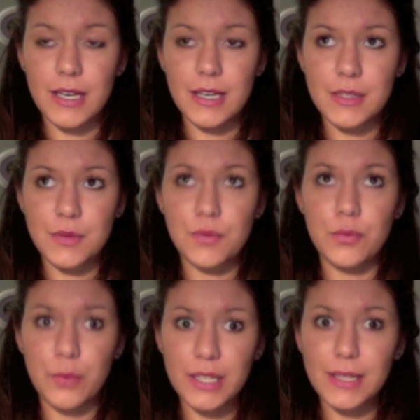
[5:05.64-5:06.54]
is a
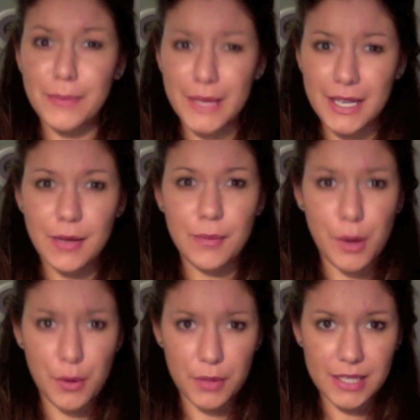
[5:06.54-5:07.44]
really big
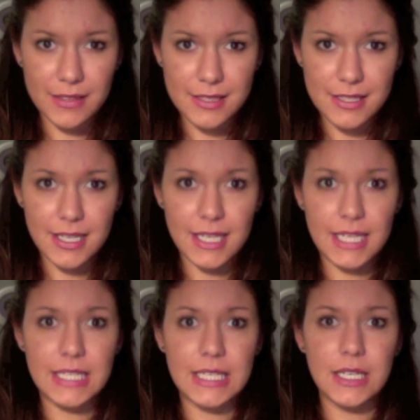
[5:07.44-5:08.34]
component
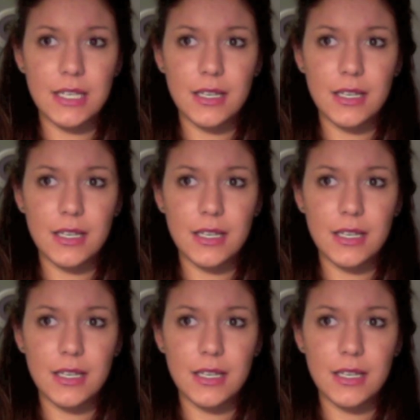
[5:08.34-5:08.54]
in